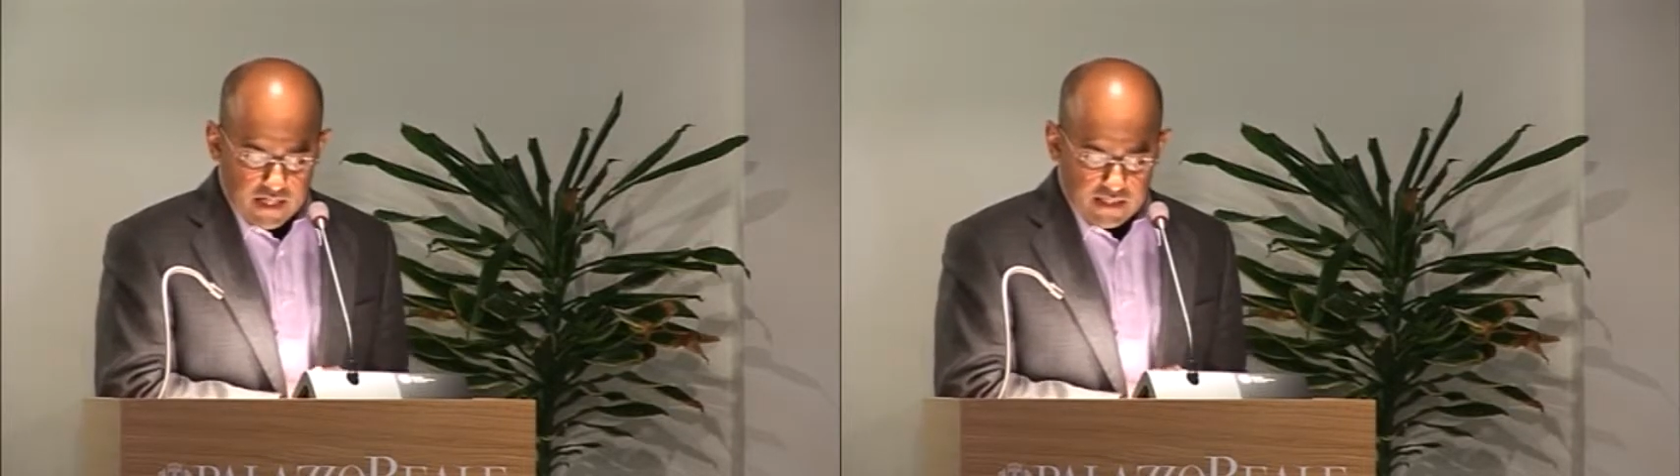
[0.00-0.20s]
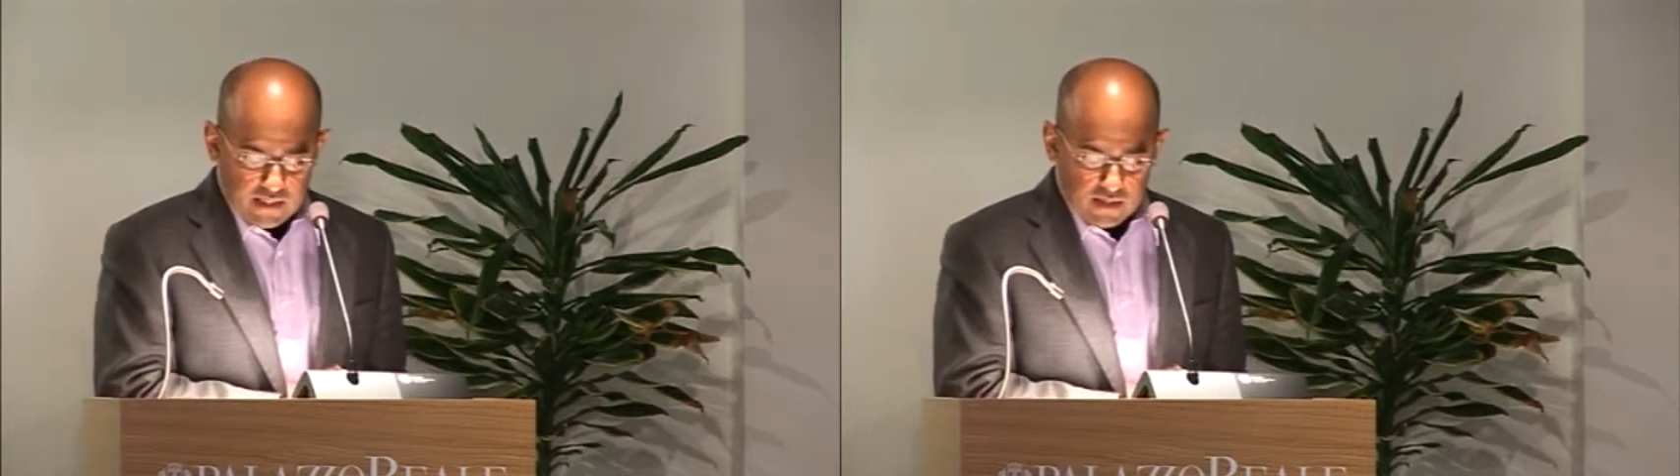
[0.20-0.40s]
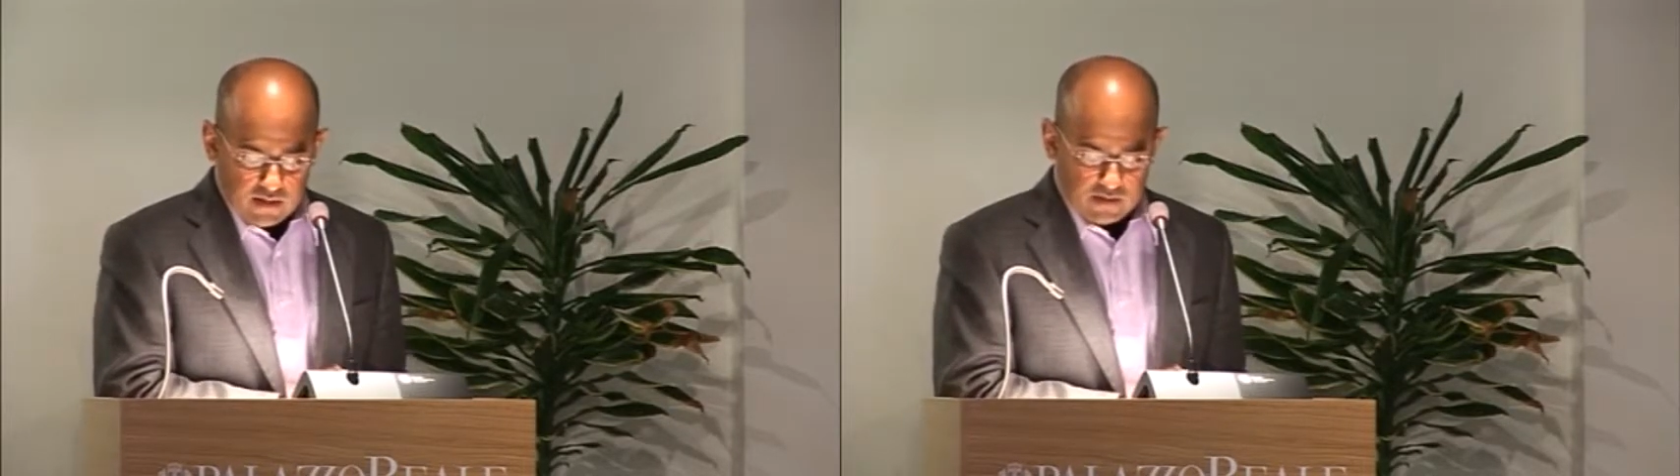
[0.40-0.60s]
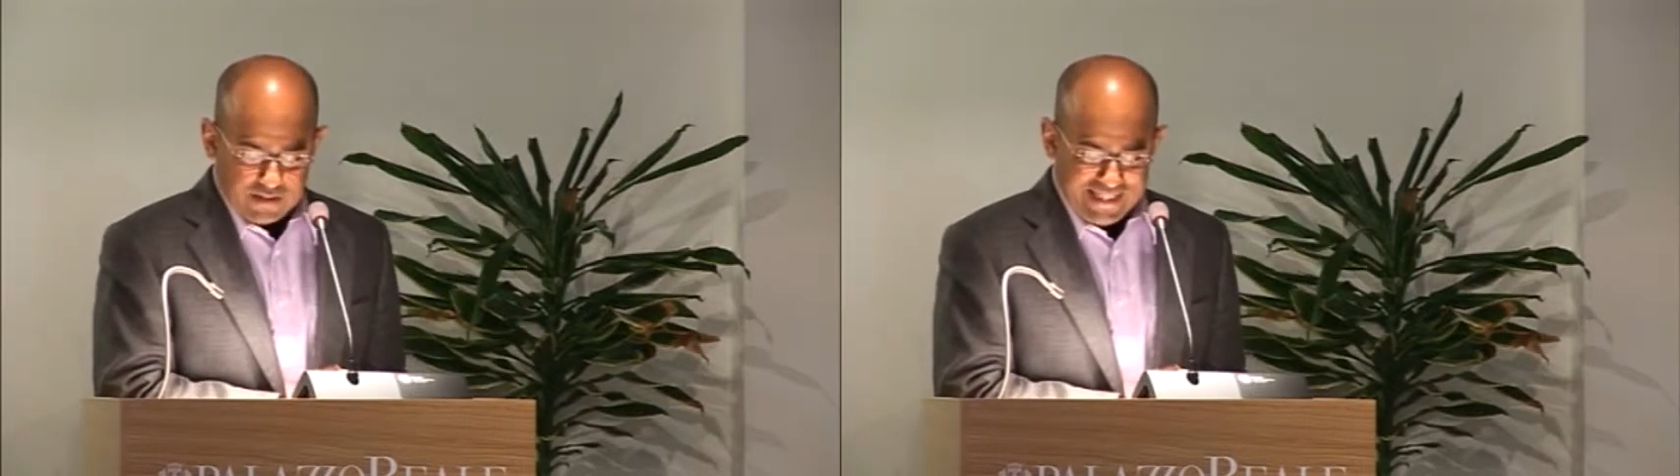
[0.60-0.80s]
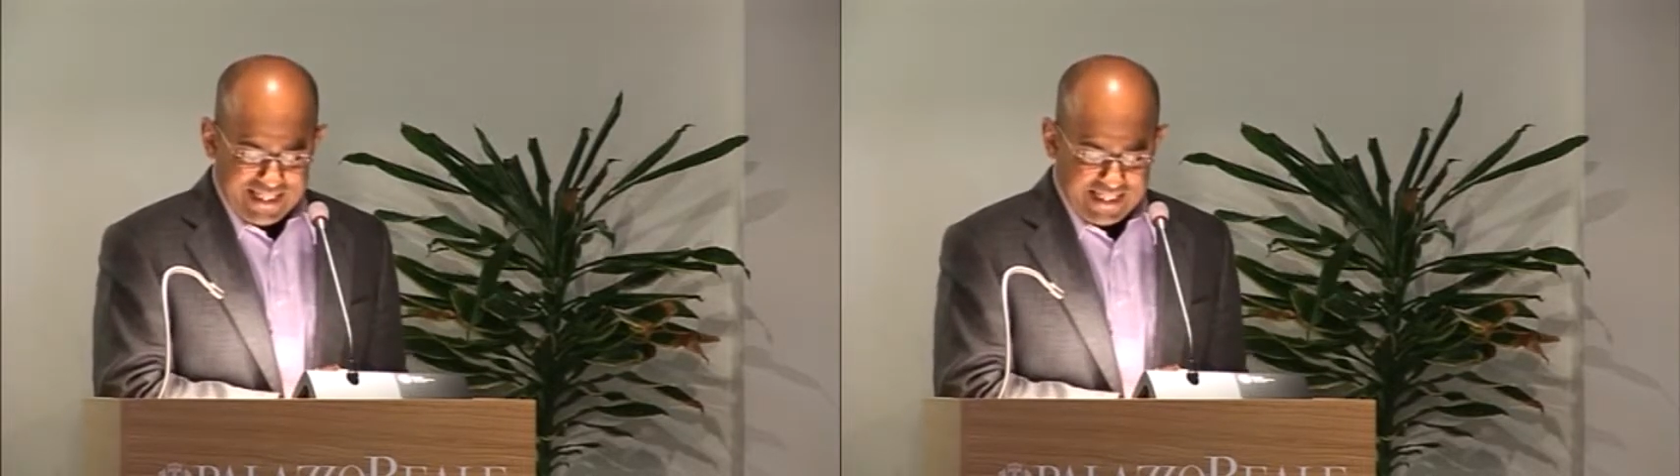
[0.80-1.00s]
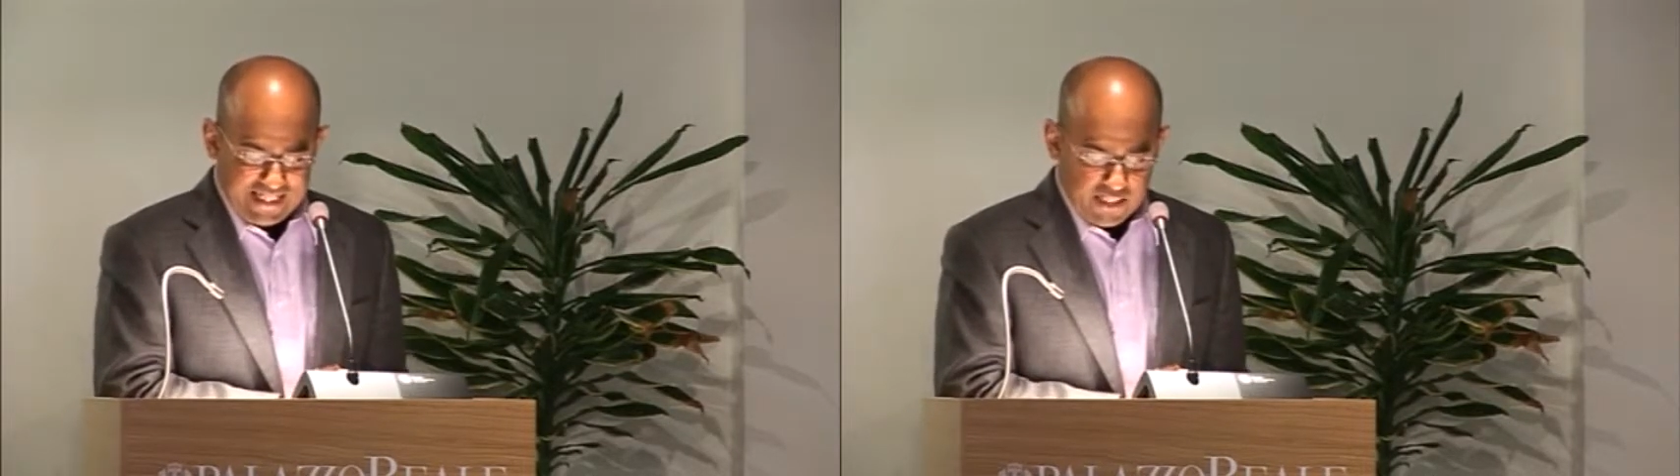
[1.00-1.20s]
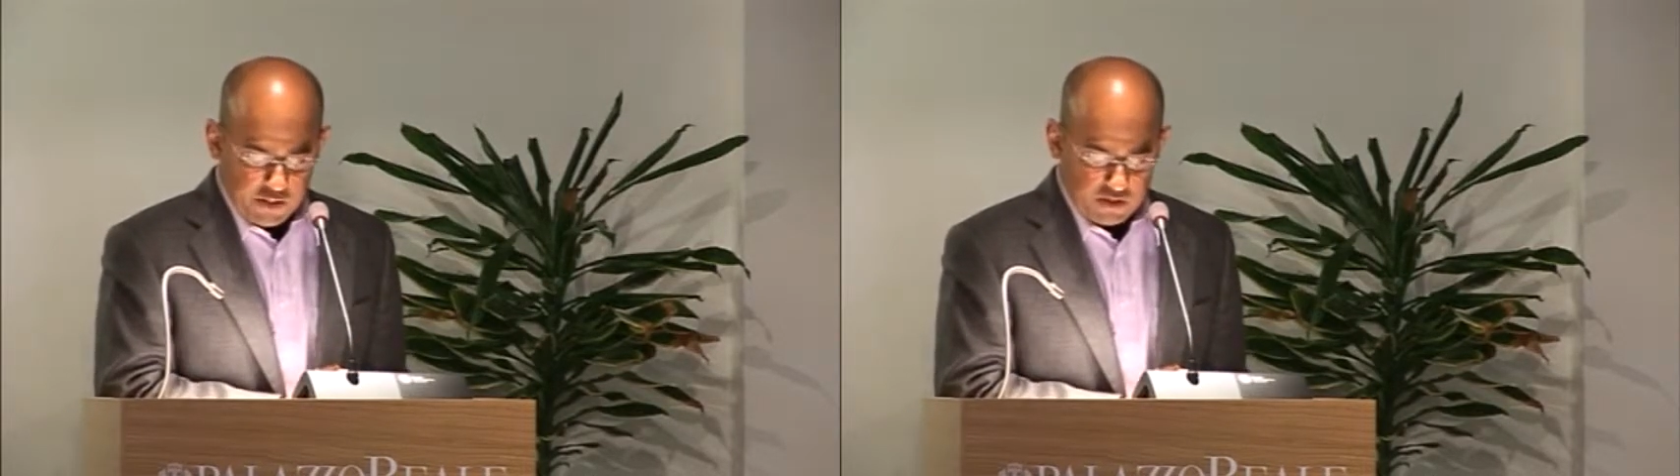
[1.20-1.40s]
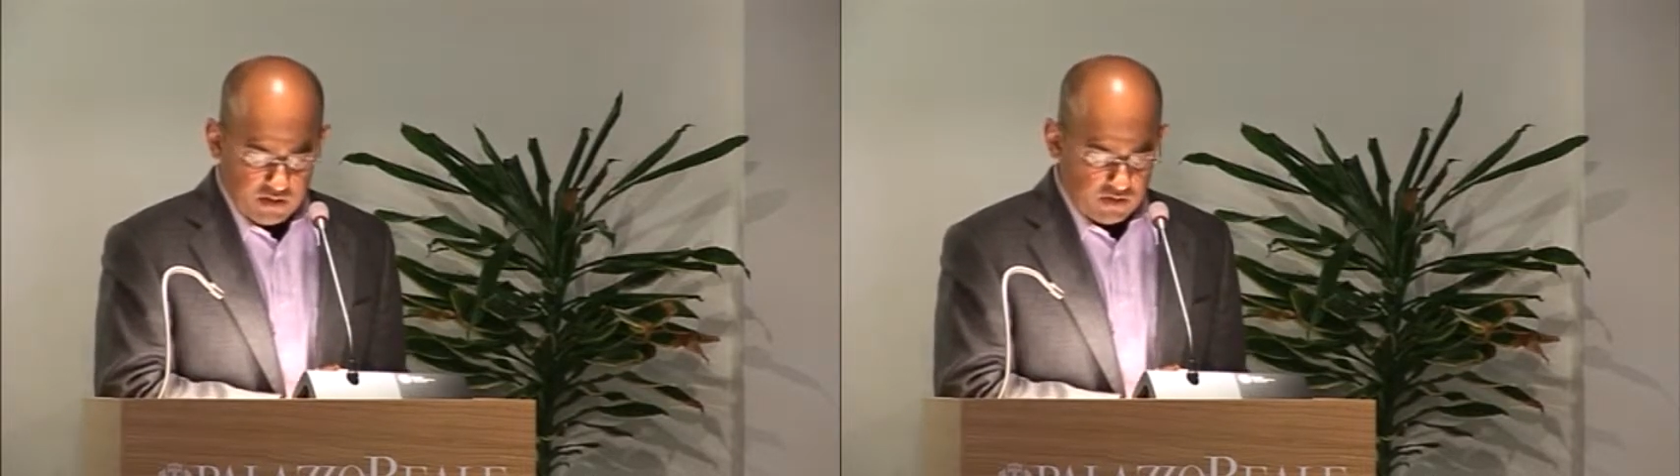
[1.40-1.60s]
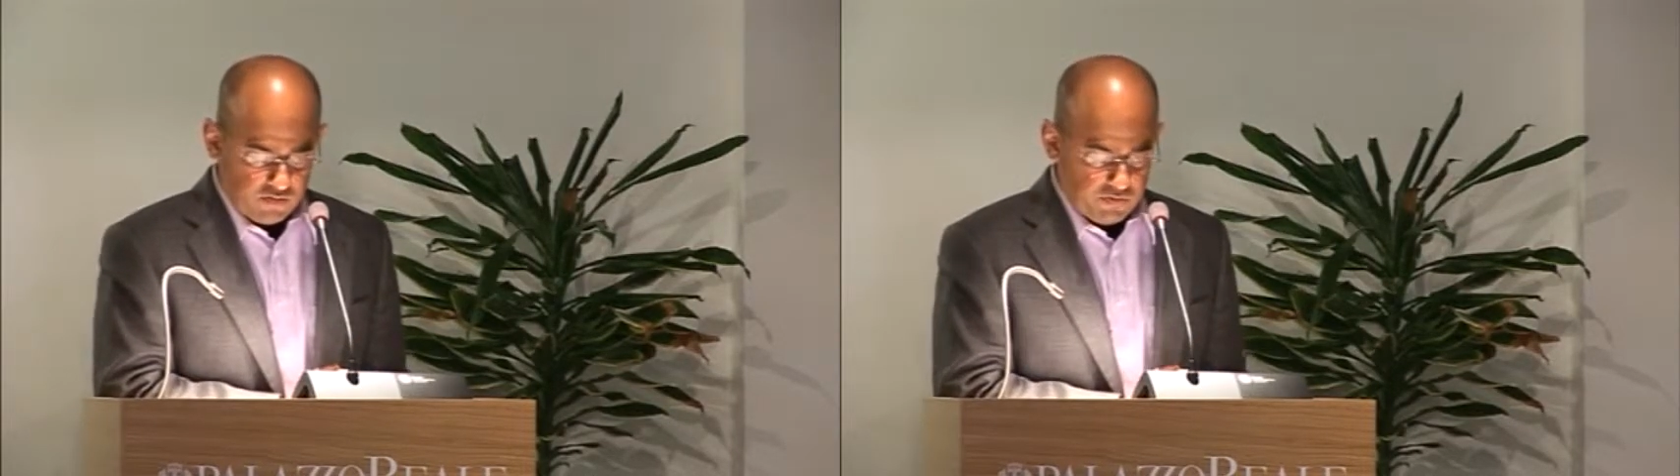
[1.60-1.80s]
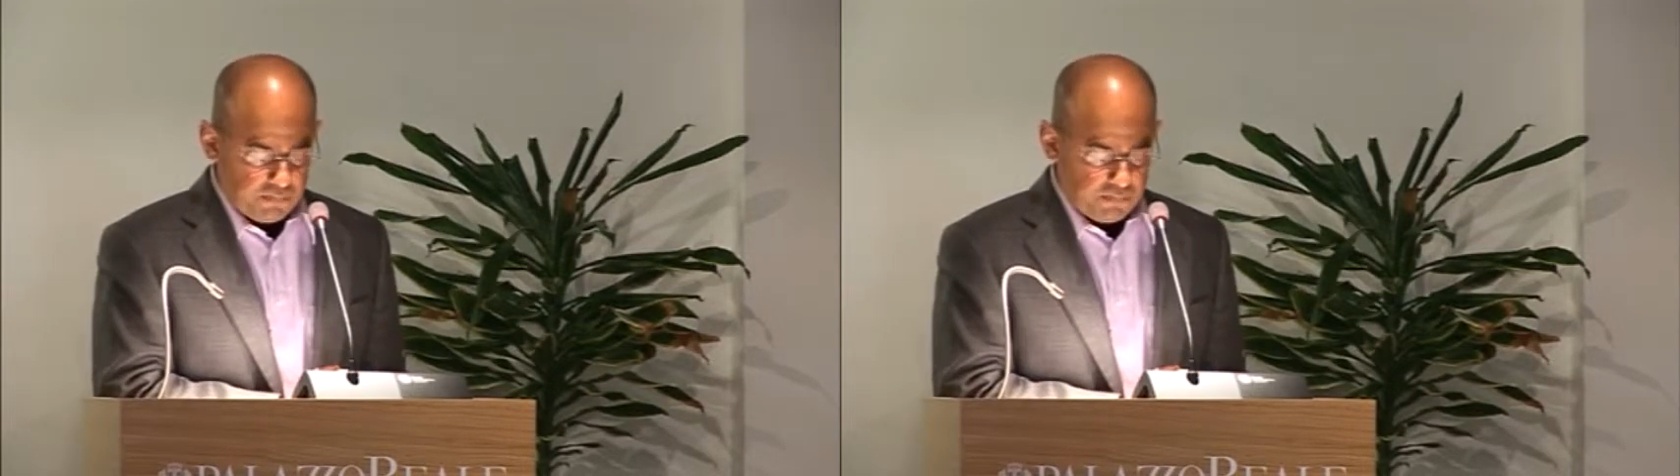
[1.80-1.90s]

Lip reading: ideas and intentions of